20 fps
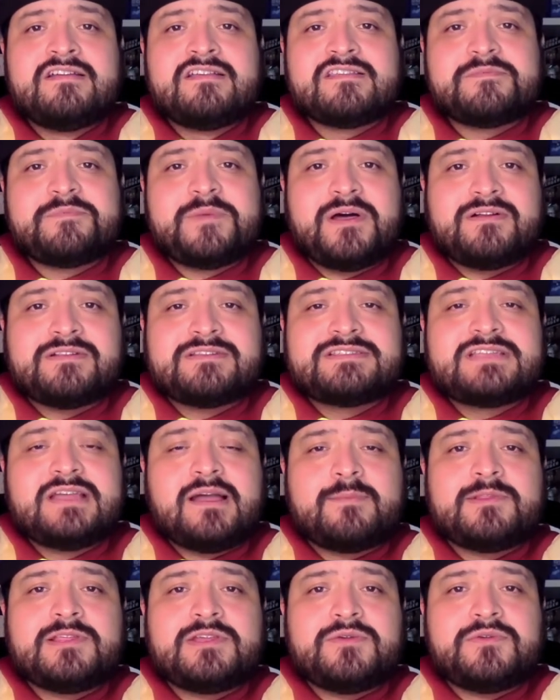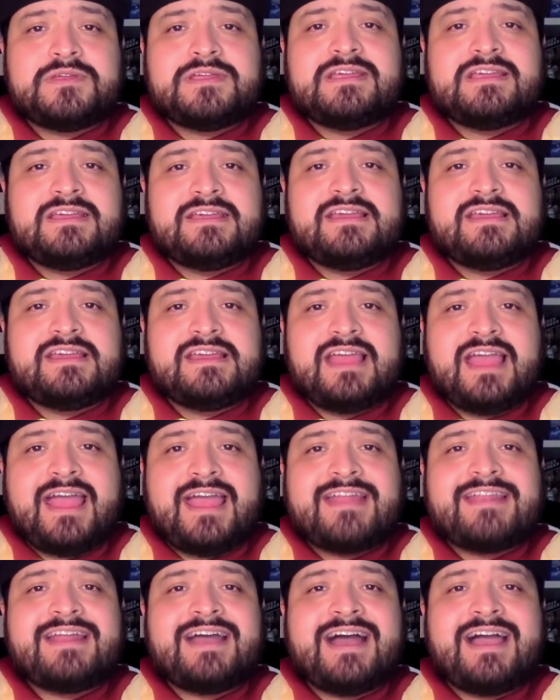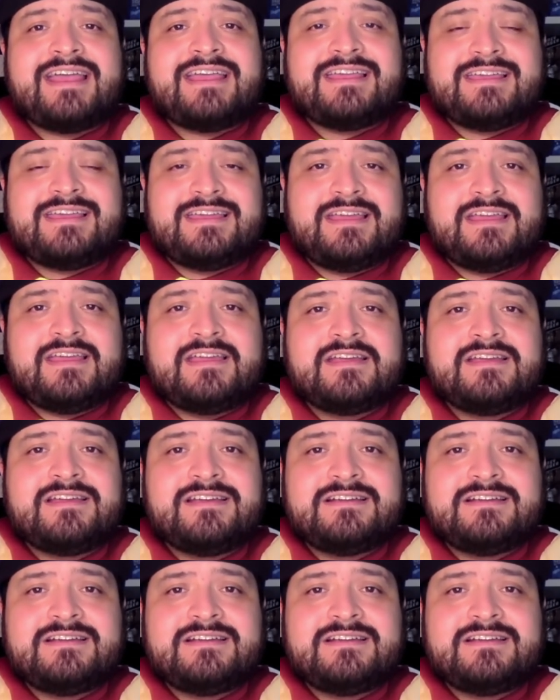spelled W E E N I E